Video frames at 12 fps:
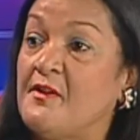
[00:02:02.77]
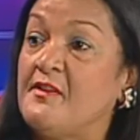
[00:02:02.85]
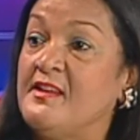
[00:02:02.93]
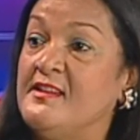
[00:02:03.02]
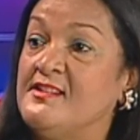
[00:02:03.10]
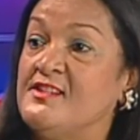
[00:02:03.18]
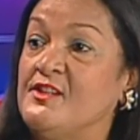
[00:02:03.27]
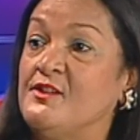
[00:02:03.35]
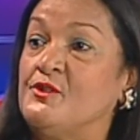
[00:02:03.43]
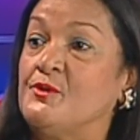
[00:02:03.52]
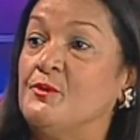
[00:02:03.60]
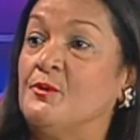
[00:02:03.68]
very easy
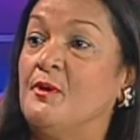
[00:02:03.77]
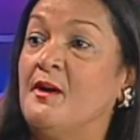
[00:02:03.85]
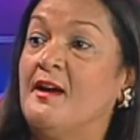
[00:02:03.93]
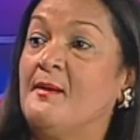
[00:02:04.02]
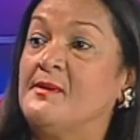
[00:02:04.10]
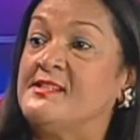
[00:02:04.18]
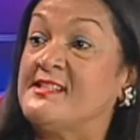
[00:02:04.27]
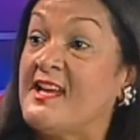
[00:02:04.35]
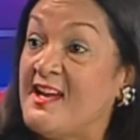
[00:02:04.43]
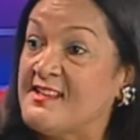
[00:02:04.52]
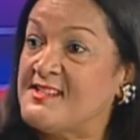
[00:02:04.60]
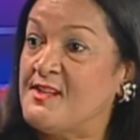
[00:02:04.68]
to
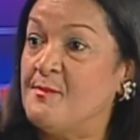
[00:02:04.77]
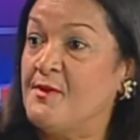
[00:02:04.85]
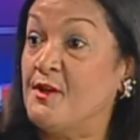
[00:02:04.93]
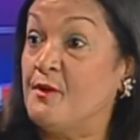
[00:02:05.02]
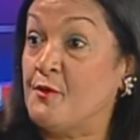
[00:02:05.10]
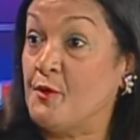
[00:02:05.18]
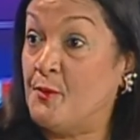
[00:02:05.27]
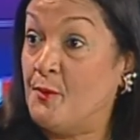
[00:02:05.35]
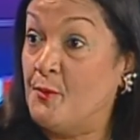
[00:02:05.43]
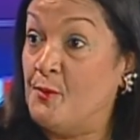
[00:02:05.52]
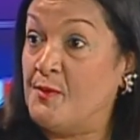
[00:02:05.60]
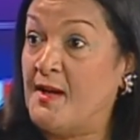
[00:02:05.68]
start something of your
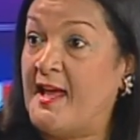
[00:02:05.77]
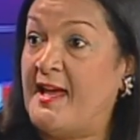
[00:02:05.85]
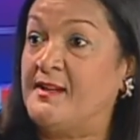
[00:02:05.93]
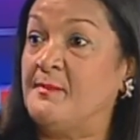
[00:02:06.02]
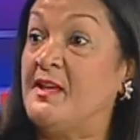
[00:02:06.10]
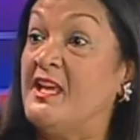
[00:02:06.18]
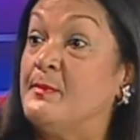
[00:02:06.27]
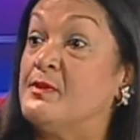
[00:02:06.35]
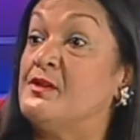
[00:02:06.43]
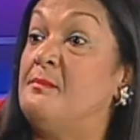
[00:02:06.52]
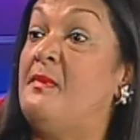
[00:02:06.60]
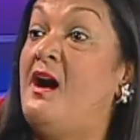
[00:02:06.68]
own and be
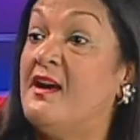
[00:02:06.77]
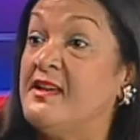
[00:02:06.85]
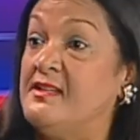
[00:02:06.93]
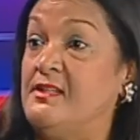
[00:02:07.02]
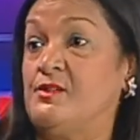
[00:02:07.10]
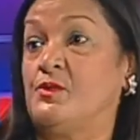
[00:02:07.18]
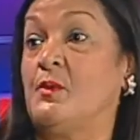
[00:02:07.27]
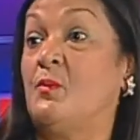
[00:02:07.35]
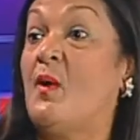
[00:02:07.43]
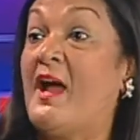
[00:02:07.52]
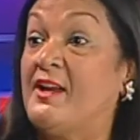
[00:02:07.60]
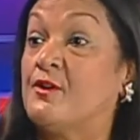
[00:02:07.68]
able to market it to a
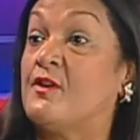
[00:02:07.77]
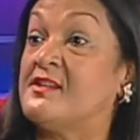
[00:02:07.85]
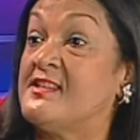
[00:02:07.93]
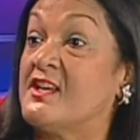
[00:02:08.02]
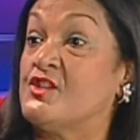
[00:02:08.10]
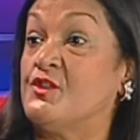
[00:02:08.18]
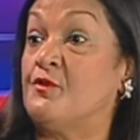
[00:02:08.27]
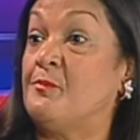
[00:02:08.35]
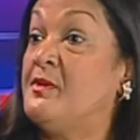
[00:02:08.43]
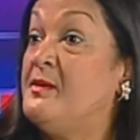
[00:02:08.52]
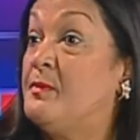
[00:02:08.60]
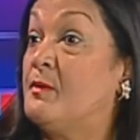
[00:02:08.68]
wide cross-section
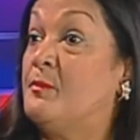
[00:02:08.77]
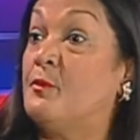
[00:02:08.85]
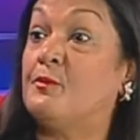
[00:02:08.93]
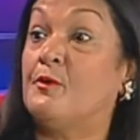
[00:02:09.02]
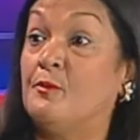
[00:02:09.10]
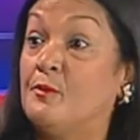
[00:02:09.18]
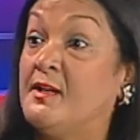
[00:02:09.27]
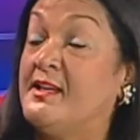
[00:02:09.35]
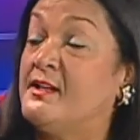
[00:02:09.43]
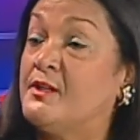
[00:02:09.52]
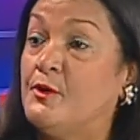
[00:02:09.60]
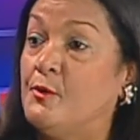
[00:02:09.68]
of people, both
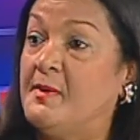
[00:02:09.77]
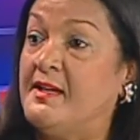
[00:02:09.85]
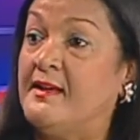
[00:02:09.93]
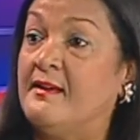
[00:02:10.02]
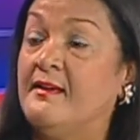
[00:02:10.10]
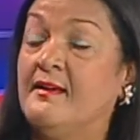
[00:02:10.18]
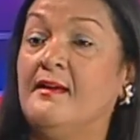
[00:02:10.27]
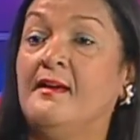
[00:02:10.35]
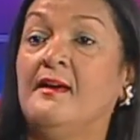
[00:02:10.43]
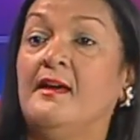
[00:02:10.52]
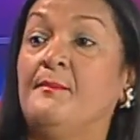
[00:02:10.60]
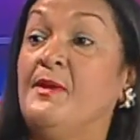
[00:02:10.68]
locally and globally.
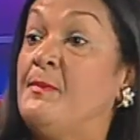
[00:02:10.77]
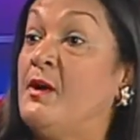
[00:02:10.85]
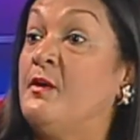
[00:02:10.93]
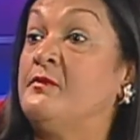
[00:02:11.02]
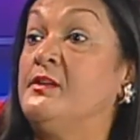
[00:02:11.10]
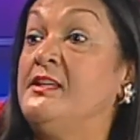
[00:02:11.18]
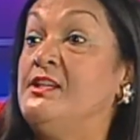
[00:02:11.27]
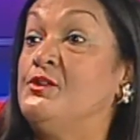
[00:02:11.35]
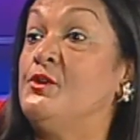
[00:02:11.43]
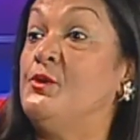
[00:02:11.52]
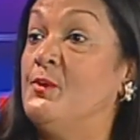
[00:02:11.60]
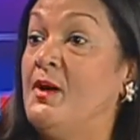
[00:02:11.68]
People, however, need
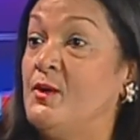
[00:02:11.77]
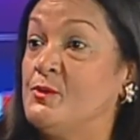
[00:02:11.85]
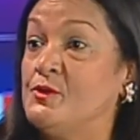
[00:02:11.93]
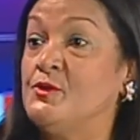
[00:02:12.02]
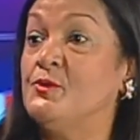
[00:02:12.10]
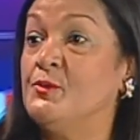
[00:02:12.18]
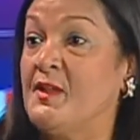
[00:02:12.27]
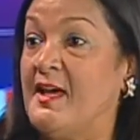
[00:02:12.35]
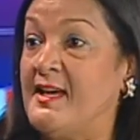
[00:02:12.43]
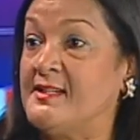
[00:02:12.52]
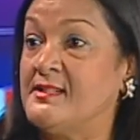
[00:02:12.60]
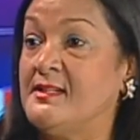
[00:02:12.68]
to know how to do
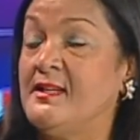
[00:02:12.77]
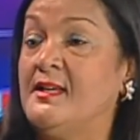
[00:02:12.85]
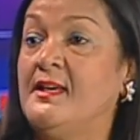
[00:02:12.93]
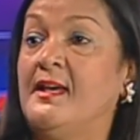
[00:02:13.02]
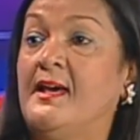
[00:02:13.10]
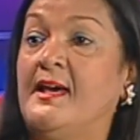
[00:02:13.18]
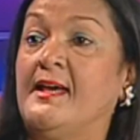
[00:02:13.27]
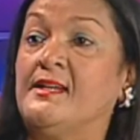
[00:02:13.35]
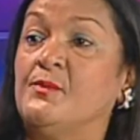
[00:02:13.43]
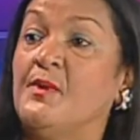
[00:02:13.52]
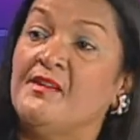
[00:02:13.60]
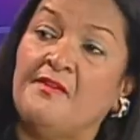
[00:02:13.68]
that.
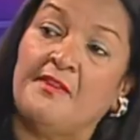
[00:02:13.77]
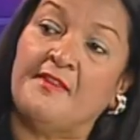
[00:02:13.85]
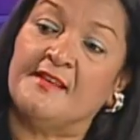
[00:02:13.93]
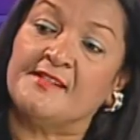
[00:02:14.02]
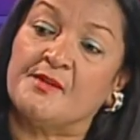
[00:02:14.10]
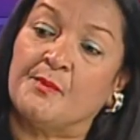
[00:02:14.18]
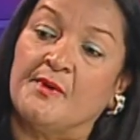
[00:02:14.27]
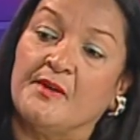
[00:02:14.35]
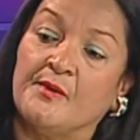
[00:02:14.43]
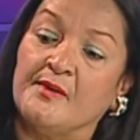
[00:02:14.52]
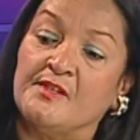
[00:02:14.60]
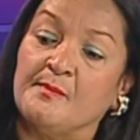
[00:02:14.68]
And one of the things that we are
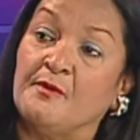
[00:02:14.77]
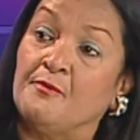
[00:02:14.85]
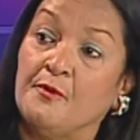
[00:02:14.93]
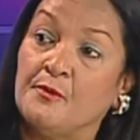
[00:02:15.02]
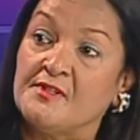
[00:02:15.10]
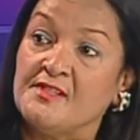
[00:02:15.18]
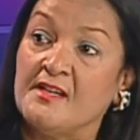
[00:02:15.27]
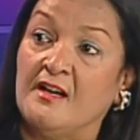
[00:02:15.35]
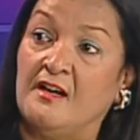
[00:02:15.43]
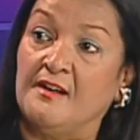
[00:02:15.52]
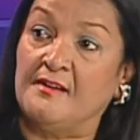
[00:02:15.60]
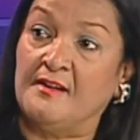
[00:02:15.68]
going to be focusing
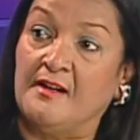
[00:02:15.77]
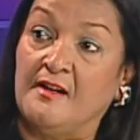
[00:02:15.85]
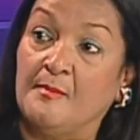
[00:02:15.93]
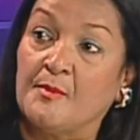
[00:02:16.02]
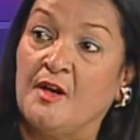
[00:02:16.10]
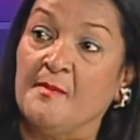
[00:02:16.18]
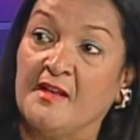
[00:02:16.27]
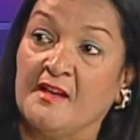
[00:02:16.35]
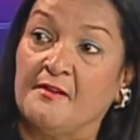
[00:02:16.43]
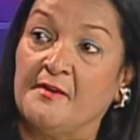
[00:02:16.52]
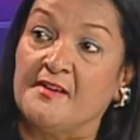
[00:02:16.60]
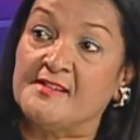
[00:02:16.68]
on in our upcoming
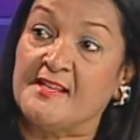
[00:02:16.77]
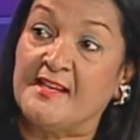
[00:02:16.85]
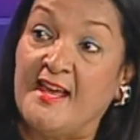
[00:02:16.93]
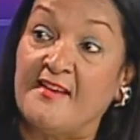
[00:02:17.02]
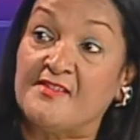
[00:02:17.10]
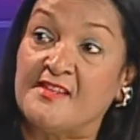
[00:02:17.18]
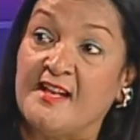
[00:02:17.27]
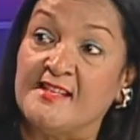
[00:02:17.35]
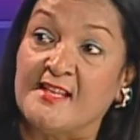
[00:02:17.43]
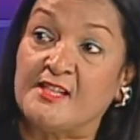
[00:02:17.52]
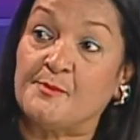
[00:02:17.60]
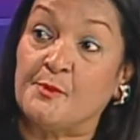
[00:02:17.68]
Careers and
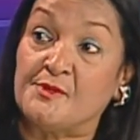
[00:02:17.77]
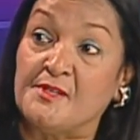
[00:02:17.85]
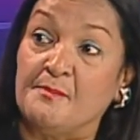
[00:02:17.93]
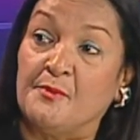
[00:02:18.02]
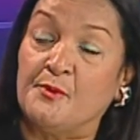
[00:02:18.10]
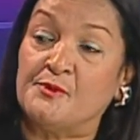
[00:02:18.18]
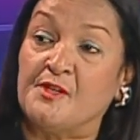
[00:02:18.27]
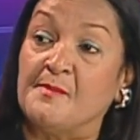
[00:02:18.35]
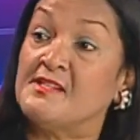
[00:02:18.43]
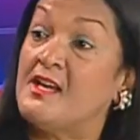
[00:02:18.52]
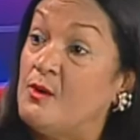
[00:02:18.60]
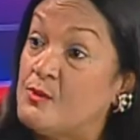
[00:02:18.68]
Lifestyles Expo Symposium
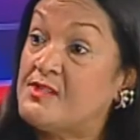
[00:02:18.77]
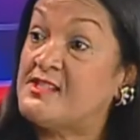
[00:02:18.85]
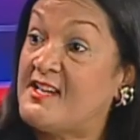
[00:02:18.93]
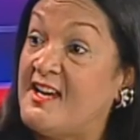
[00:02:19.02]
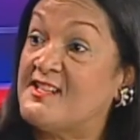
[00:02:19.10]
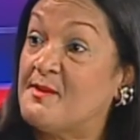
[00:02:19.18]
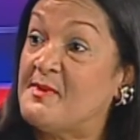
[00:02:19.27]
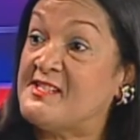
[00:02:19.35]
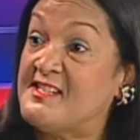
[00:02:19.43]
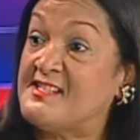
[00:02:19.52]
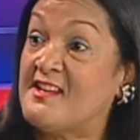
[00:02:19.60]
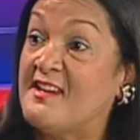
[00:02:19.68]
is how to start a
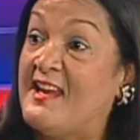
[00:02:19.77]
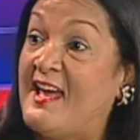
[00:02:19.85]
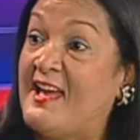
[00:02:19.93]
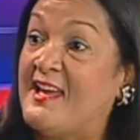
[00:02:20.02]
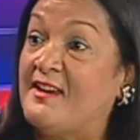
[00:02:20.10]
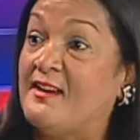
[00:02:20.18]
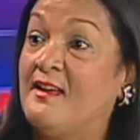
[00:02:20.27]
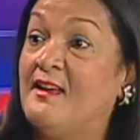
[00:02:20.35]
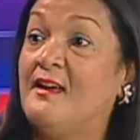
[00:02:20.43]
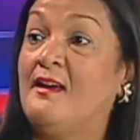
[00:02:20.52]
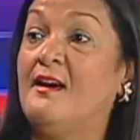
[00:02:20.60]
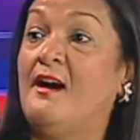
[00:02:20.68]
business online,
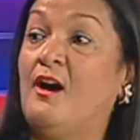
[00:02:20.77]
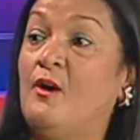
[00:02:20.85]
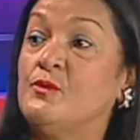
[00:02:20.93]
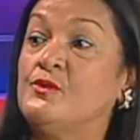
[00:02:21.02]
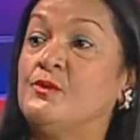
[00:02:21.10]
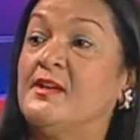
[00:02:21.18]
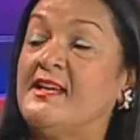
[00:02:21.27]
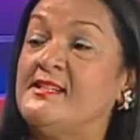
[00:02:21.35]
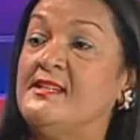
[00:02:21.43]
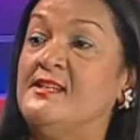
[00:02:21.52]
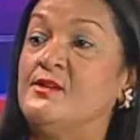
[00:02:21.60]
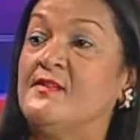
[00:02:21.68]
how to get
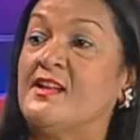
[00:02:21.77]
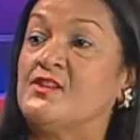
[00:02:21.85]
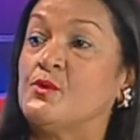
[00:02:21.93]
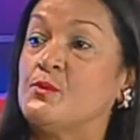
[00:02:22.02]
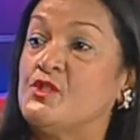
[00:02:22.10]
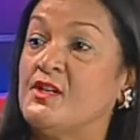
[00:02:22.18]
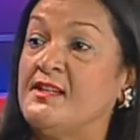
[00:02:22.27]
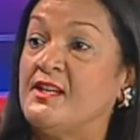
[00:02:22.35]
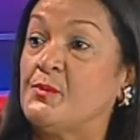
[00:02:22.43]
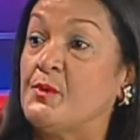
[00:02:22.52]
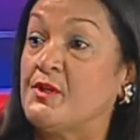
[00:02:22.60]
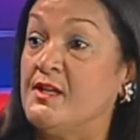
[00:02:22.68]
into that social
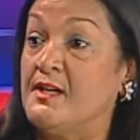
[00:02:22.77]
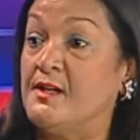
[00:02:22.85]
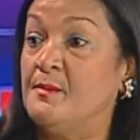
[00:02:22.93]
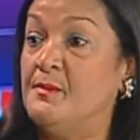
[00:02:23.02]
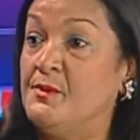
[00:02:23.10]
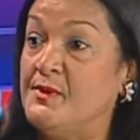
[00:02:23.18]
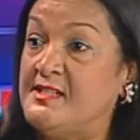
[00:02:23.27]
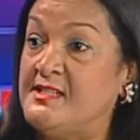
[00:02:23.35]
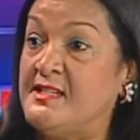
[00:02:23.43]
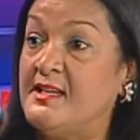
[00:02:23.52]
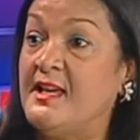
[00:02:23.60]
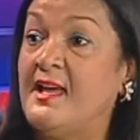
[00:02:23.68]
networking
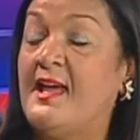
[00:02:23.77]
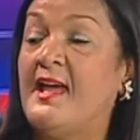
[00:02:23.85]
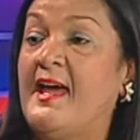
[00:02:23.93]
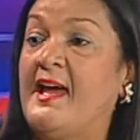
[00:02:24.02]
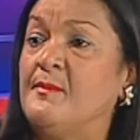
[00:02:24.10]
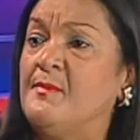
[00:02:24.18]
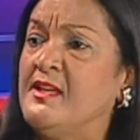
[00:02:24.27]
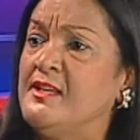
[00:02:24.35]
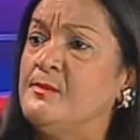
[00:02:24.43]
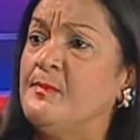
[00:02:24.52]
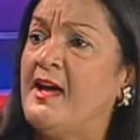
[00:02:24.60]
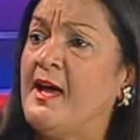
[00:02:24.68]
community and
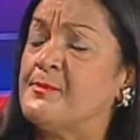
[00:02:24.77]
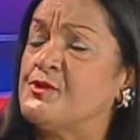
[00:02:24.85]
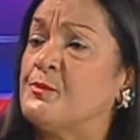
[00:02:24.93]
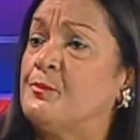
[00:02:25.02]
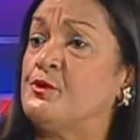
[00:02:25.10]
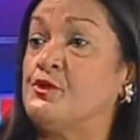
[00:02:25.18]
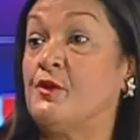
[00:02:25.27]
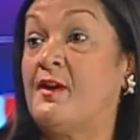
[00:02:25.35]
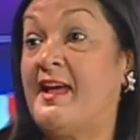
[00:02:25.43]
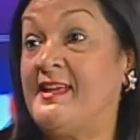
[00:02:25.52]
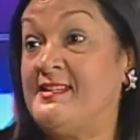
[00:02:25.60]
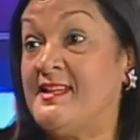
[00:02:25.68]
begin perhaps to put your
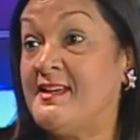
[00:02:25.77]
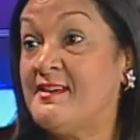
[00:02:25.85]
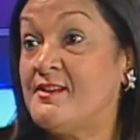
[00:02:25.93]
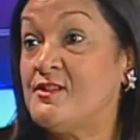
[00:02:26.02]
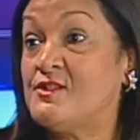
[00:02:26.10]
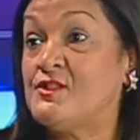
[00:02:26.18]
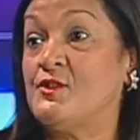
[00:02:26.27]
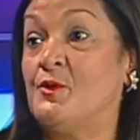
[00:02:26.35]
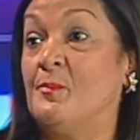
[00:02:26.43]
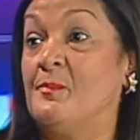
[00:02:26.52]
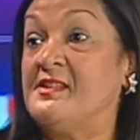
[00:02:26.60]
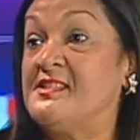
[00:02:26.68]
ideas,
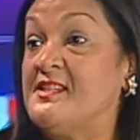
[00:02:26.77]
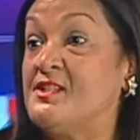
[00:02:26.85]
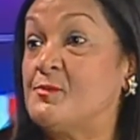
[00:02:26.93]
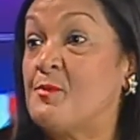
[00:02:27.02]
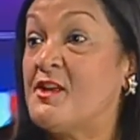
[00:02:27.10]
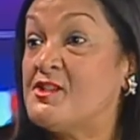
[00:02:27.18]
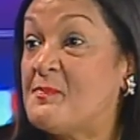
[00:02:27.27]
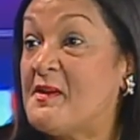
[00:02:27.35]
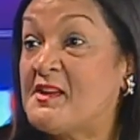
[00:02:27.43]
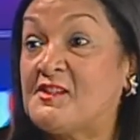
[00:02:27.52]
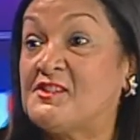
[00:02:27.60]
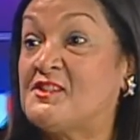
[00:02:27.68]
your business
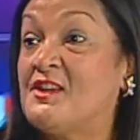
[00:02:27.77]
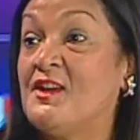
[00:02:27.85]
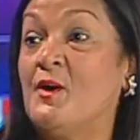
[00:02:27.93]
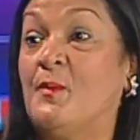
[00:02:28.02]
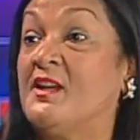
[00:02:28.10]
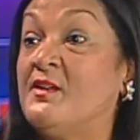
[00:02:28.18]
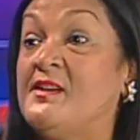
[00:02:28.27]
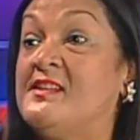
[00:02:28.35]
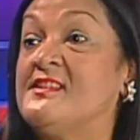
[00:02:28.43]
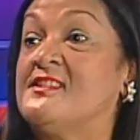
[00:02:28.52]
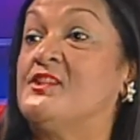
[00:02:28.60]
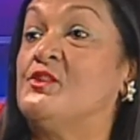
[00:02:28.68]
prospects, whatever
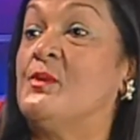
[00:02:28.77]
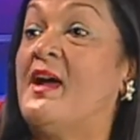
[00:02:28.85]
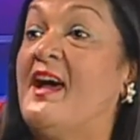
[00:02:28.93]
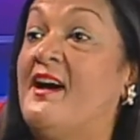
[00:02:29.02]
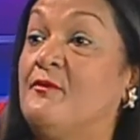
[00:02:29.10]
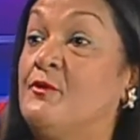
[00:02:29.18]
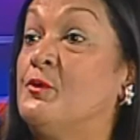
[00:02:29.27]
it is that you have,